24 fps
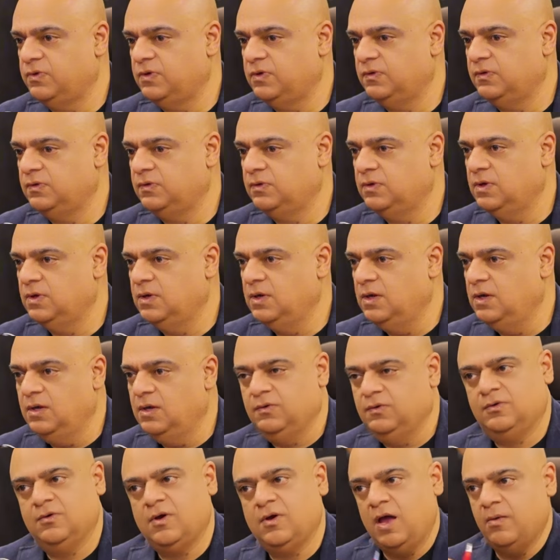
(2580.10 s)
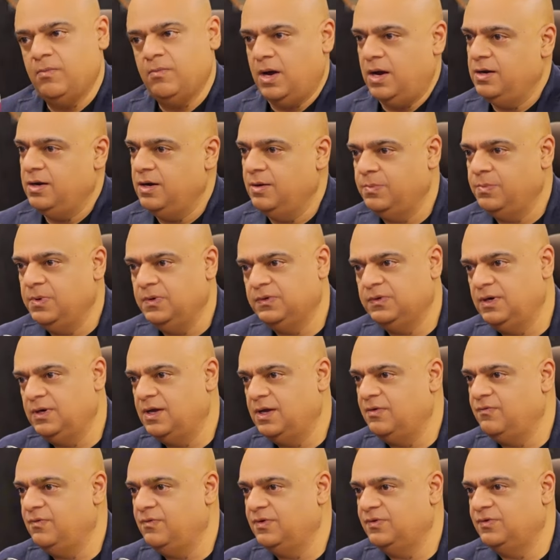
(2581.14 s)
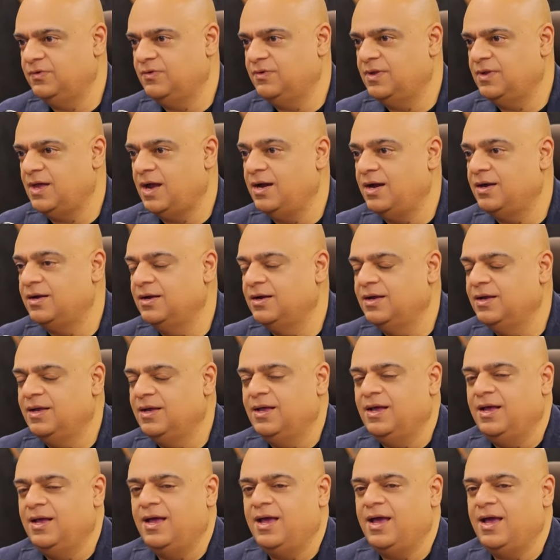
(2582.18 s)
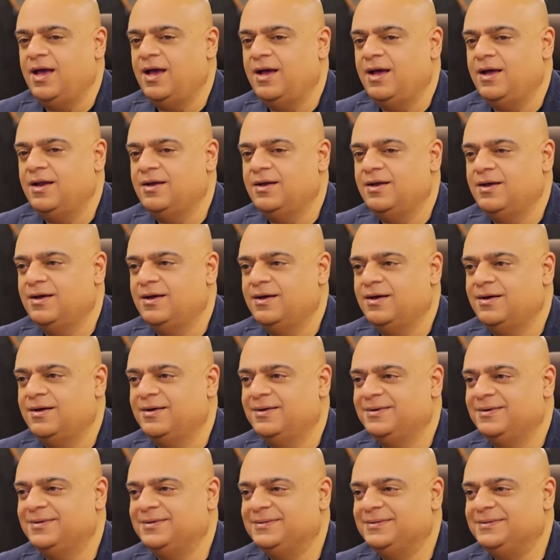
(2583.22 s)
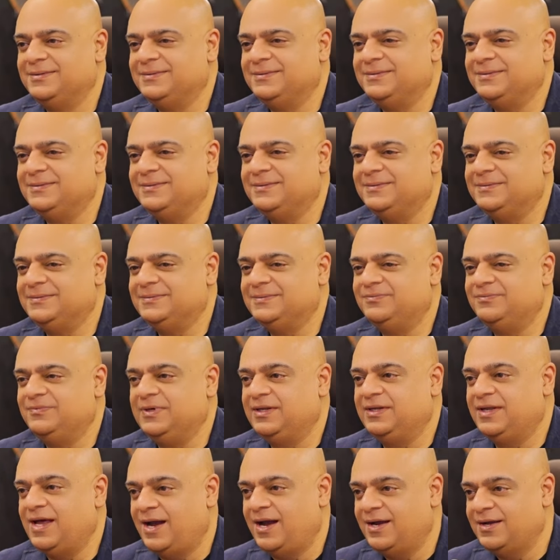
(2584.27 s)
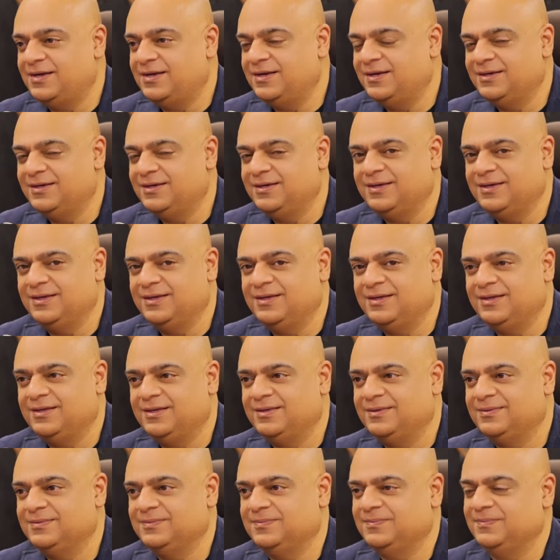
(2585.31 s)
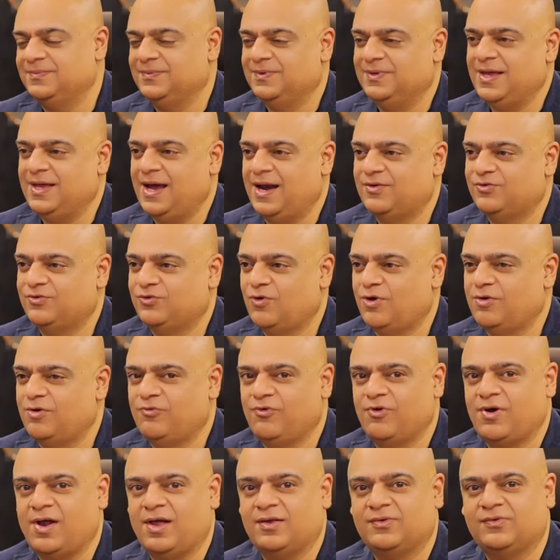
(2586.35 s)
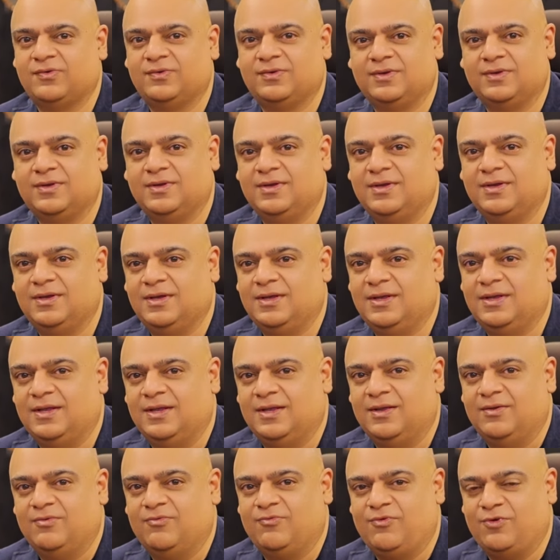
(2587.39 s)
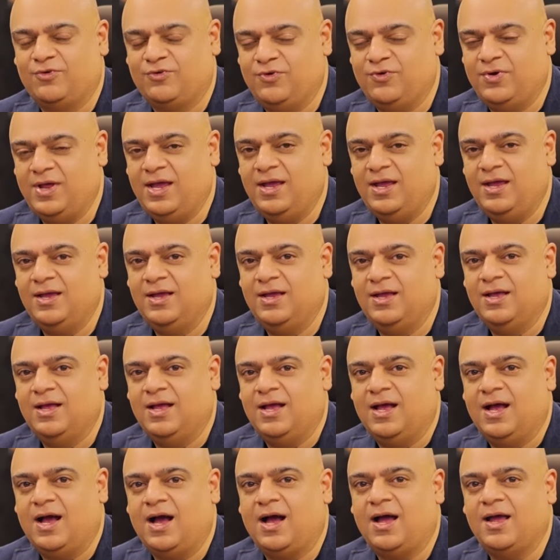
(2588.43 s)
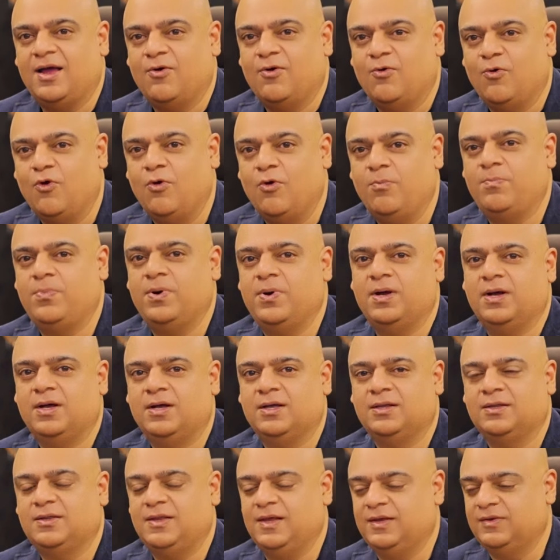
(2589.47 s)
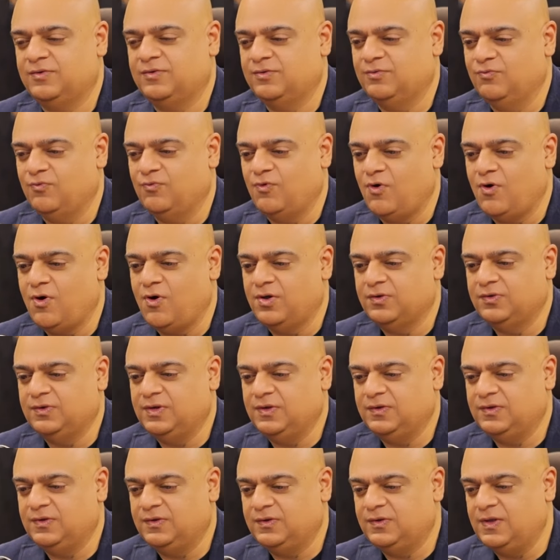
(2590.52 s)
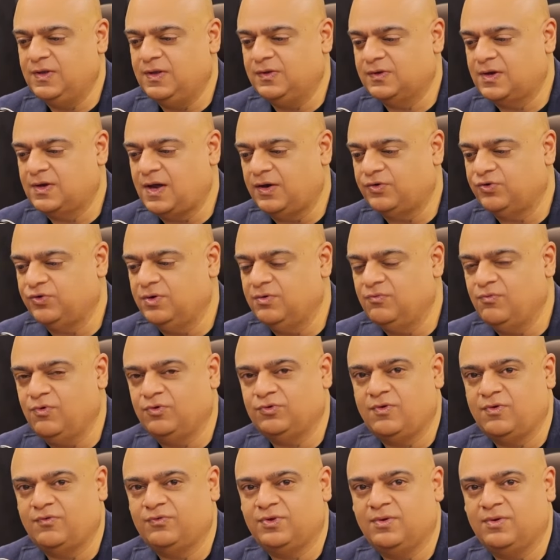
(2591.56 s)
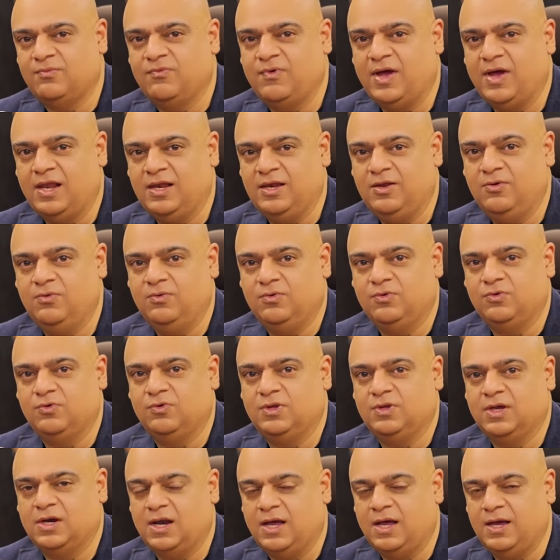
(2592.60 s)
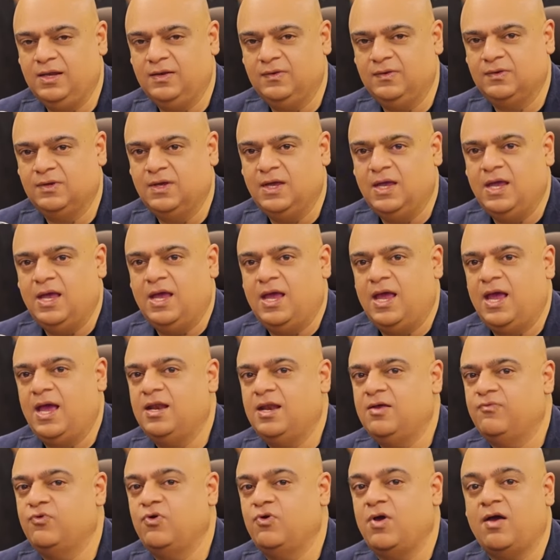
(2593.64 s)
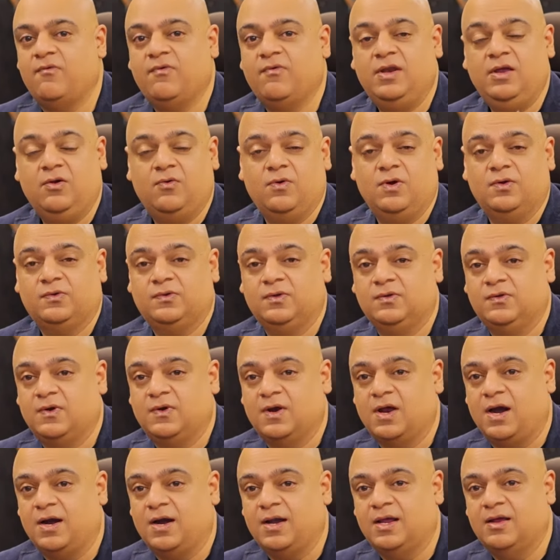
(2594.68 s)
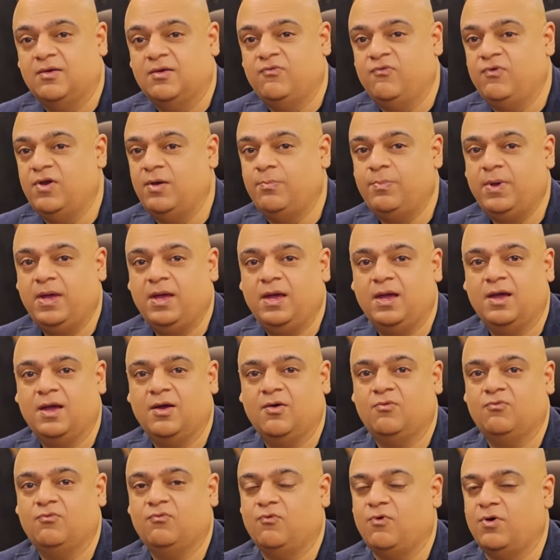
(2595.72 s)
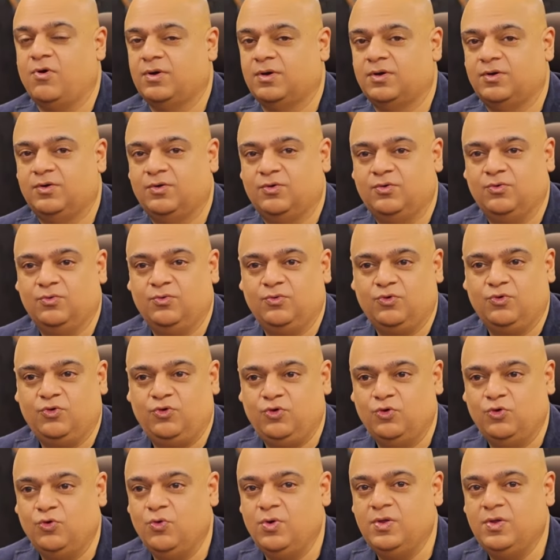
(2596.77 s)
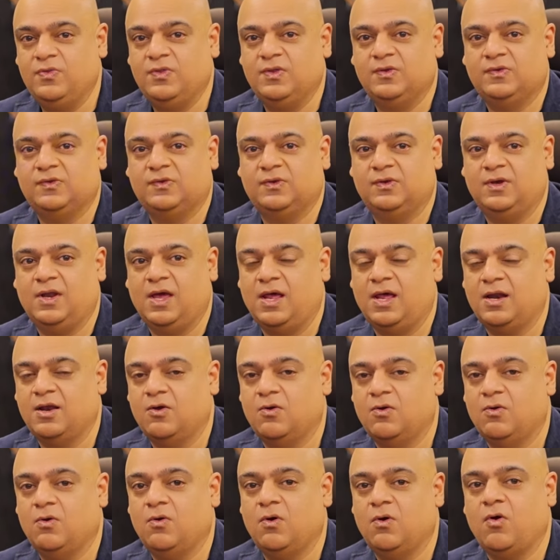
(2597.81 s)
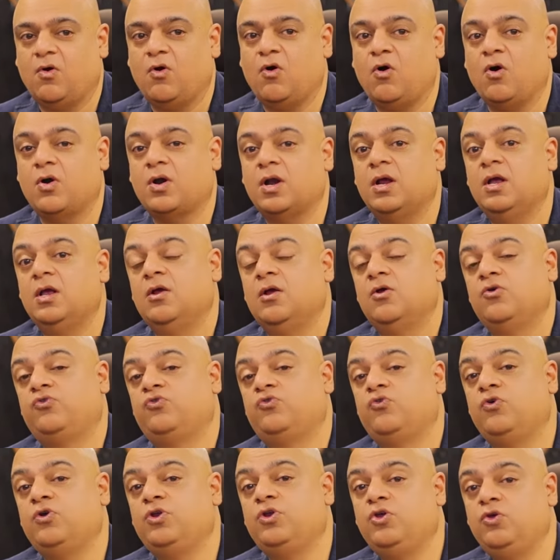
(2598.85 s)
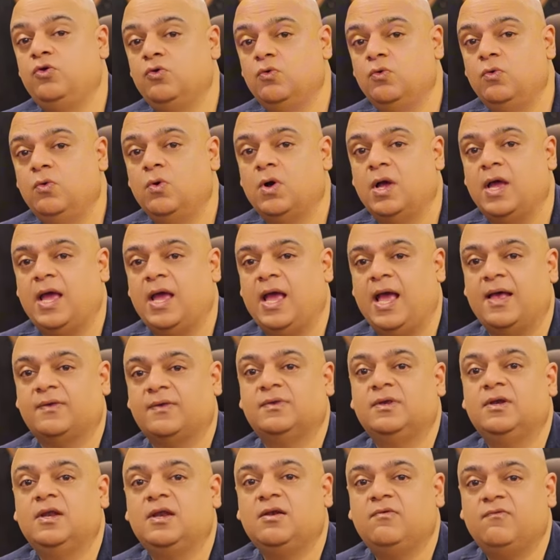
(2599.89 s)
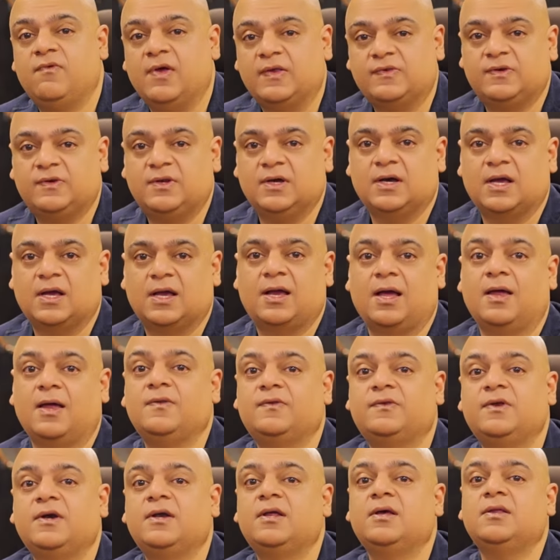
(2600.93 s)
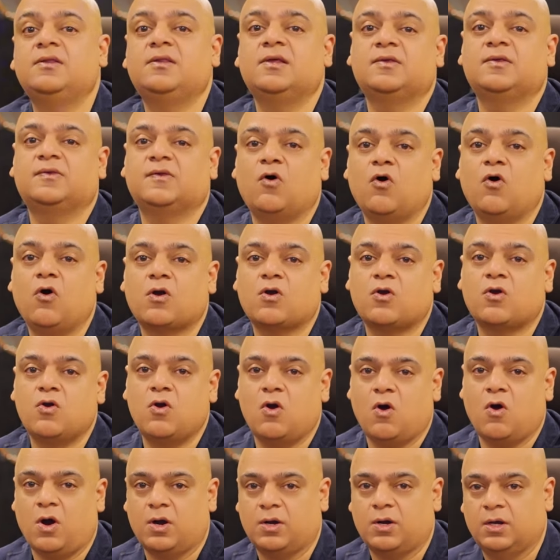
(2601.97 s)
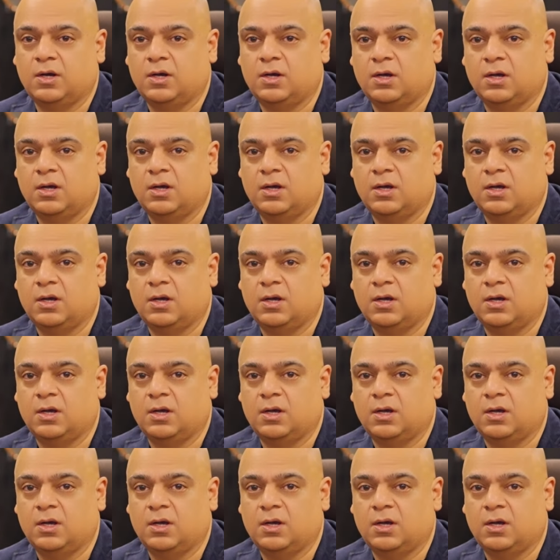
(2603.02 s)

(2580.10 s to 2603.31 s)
this. Hmm. So I'm 100% convinced on that. And uh, with that, that's all for us for today. I hope uh, this was this discussion was of some value to the clients. And if you have any questions regarding flipping or what to do in this scenario, or should you as an investor consider this or not?